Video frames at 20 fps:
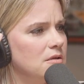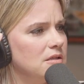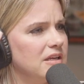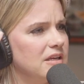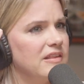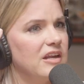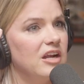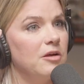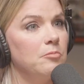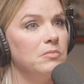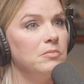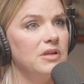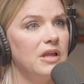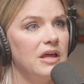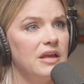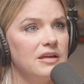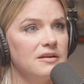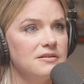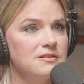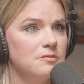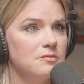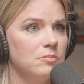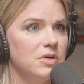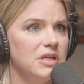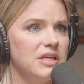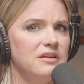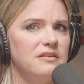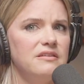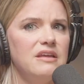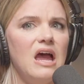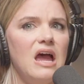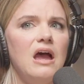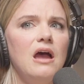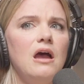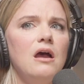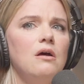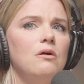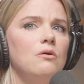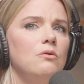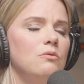like that I'm letting somebody
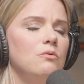down,